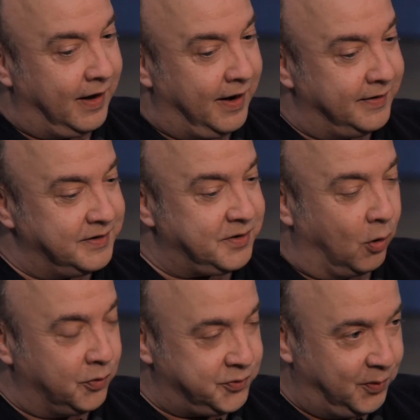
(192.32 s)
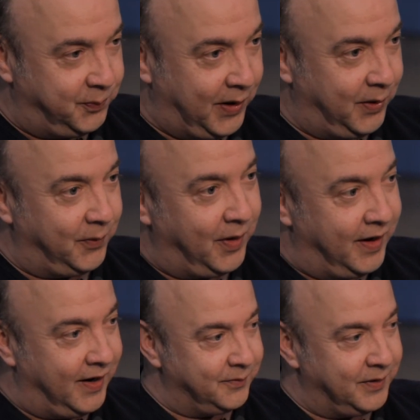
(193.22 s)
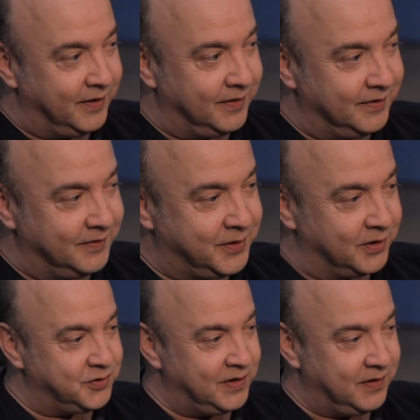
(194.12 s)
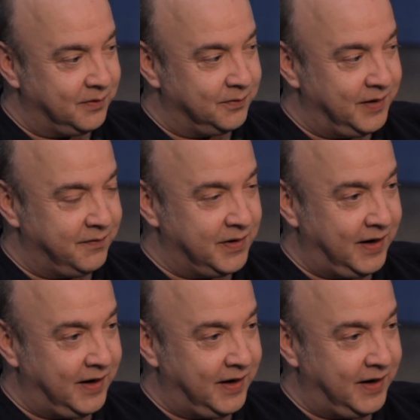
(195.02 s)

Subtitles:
And it's also about the country that they've